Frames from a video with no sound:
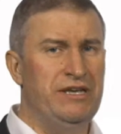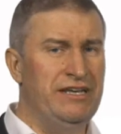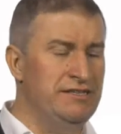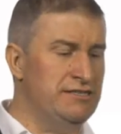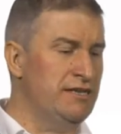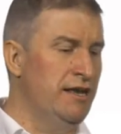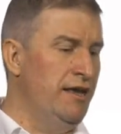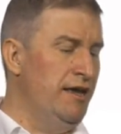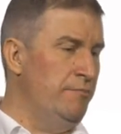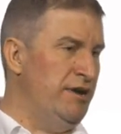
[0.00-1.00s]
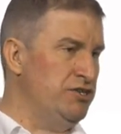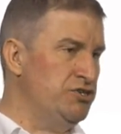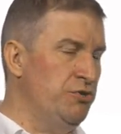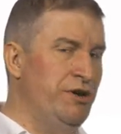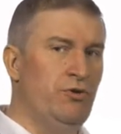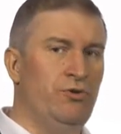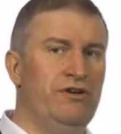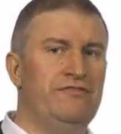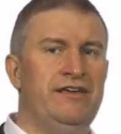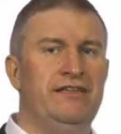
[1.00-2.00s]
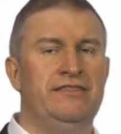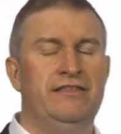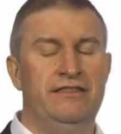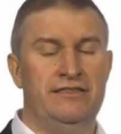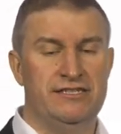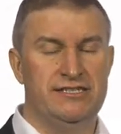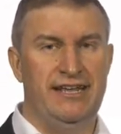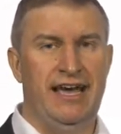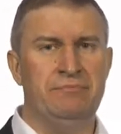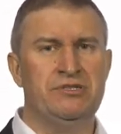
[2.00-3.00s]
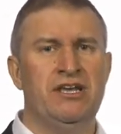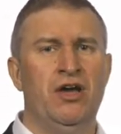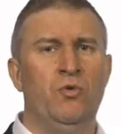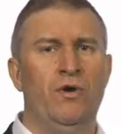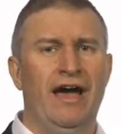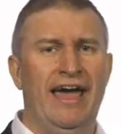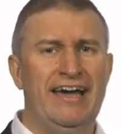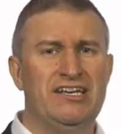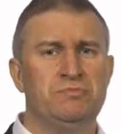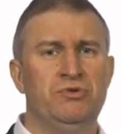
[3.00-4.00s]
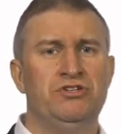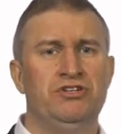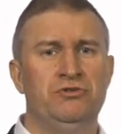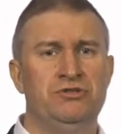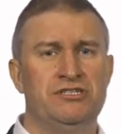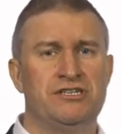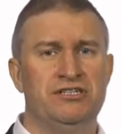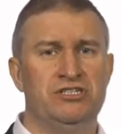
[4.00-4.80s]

means by showing all of the steps, expert users can